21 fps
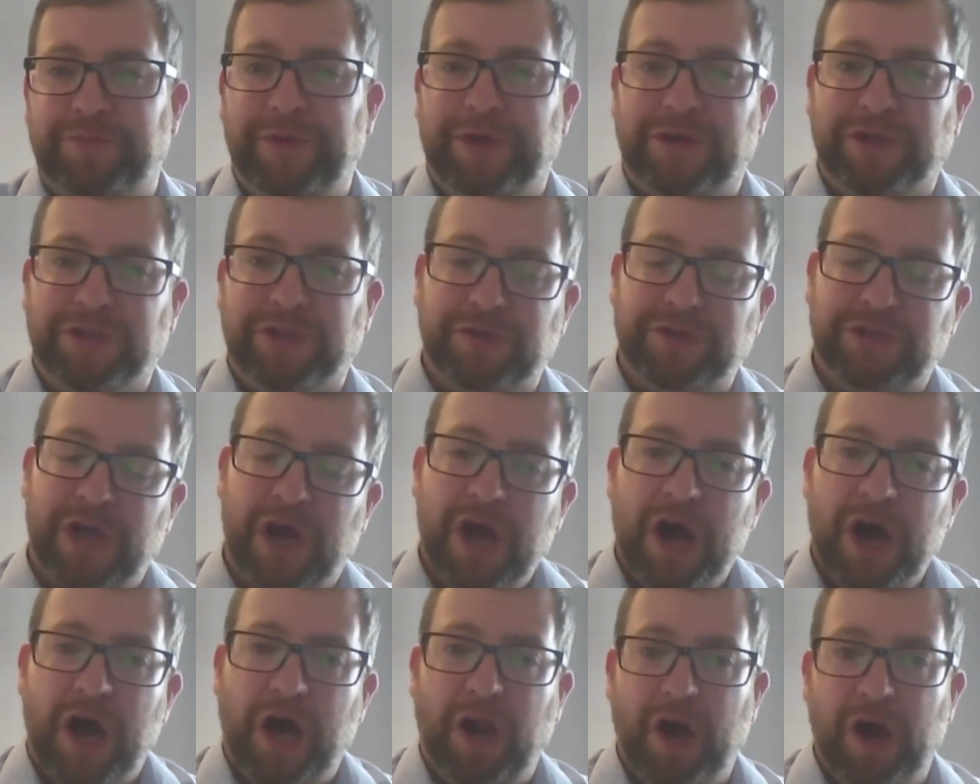Because there's
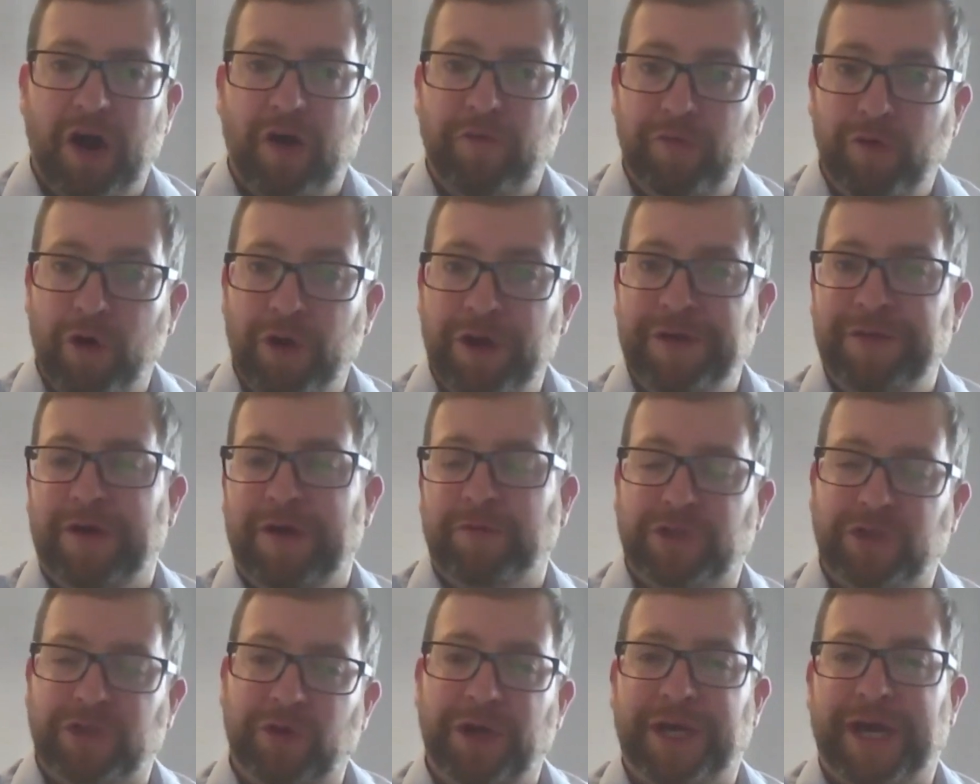a lot of running that was done